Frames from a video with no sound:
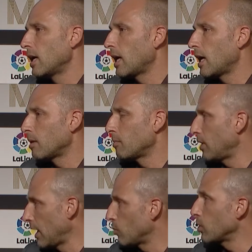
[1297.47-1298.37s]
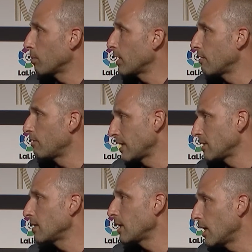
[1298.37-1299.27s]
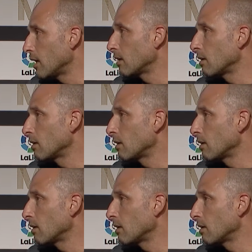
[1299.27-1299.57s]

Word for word: um, it will be invested in